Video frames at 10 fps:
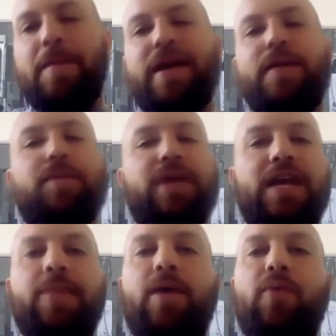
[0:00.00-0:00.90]
my complaining
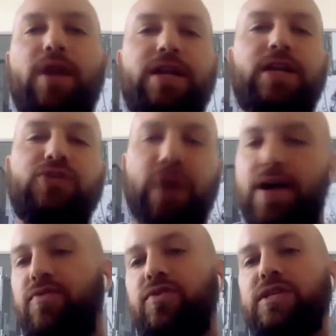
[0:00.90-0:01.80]
about wanting to
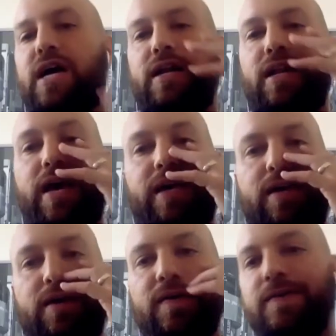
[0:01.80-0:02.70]
travel is kind of like,
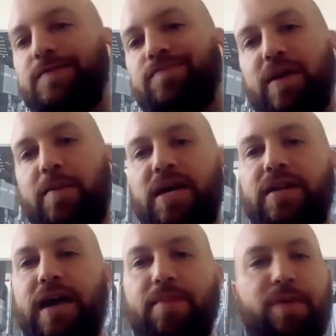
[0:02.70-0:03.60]
I
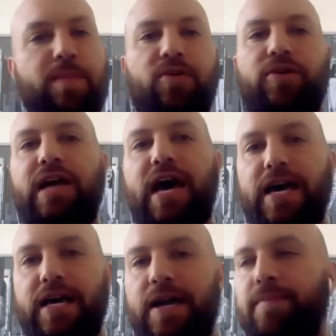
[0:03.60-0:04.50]
mean, people are
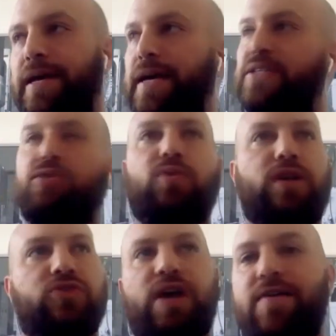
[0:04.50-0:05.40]
dying, and I'm like, I just
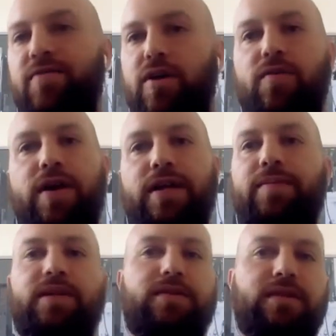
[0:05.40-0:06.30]
want to travel already. I
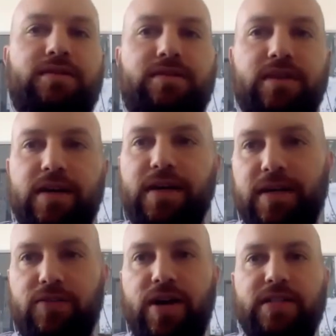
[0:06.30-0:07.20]
mean, it's,
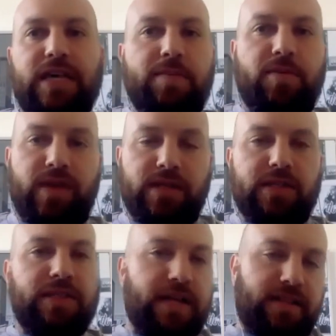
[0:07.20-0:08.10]
the grand scheme of things,
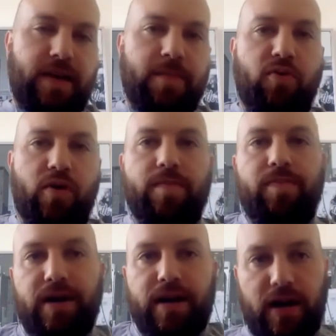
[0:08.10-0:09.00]
it's not that important,
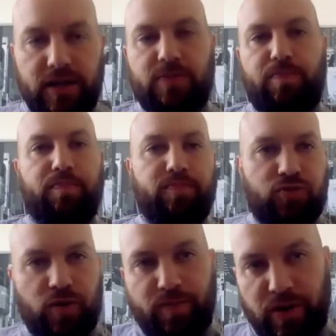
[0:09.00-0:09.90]
but us
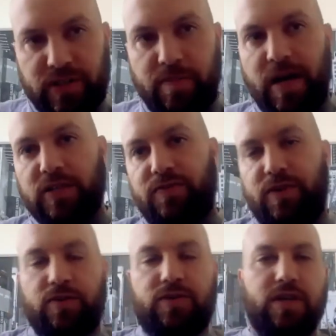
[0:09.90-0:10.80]
Points and Miles
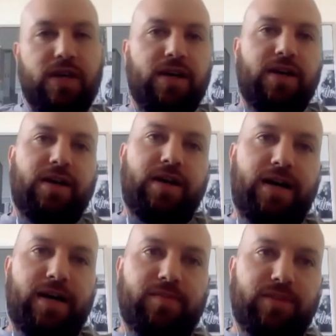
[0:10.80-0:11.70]
folks,
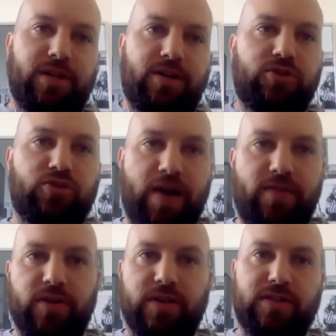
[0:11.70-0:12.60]
you know,
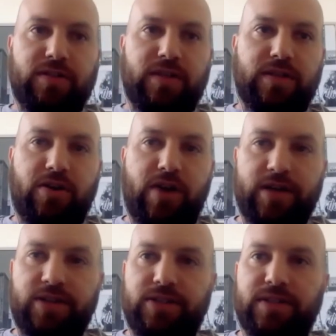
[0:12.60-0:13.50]
travel is our
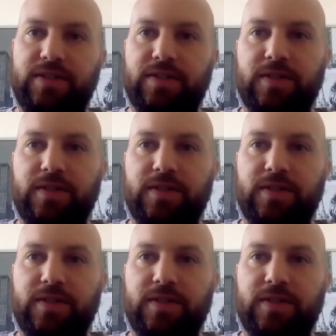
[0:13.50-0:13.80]
oxygen. So